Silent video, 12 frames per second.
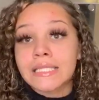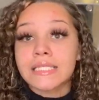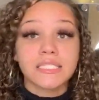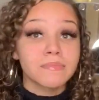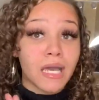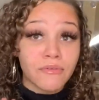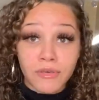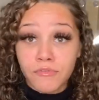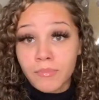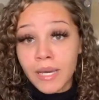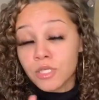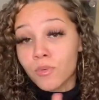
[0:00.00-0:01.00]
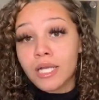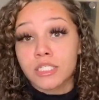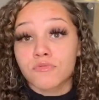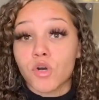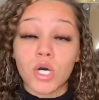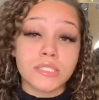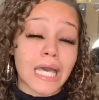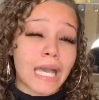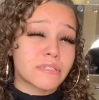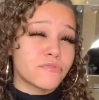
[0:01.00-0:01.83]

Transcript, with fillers: This is my favorite body wash of all time.